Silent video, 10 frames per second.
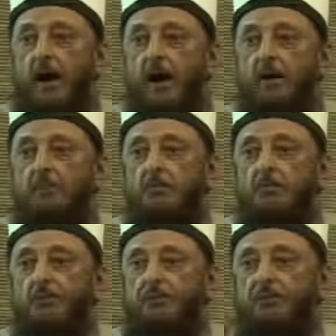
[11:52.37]

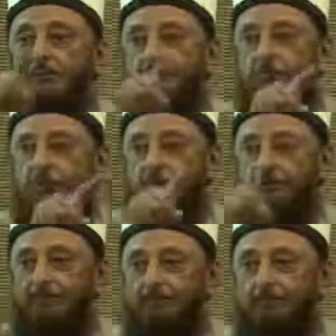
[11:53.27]
harmonious
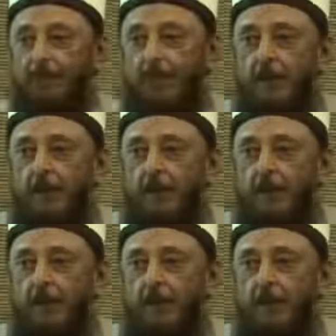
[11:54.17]
whole